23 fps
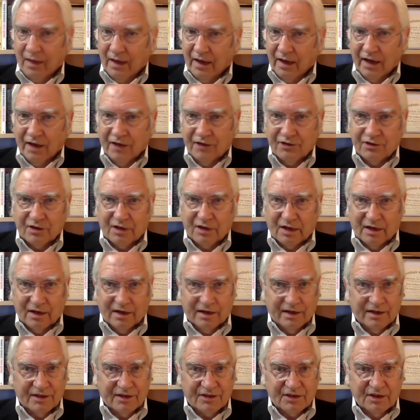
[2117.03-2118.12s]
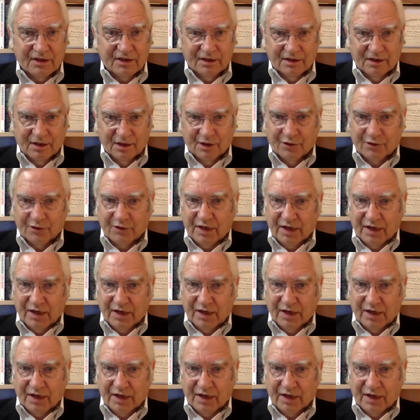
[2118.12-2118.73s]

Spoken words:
and your eyes of